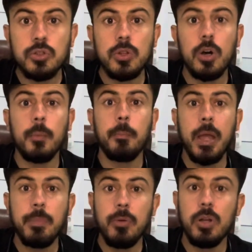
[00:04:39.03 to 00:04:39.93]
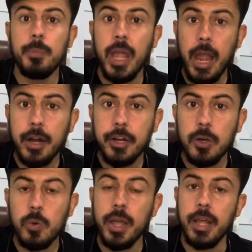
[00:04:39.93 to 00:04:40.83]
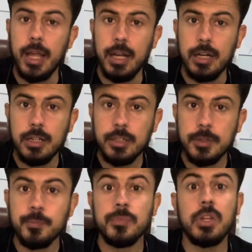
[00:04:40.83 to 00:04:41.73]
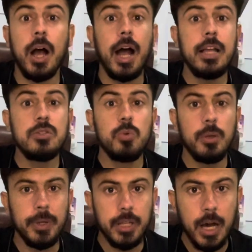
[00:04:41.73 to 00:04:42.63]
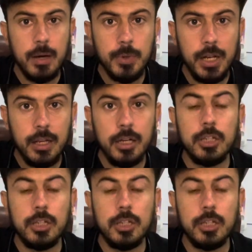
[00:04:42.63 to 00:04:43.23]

The baby will be active and alert, the eyes will be normal,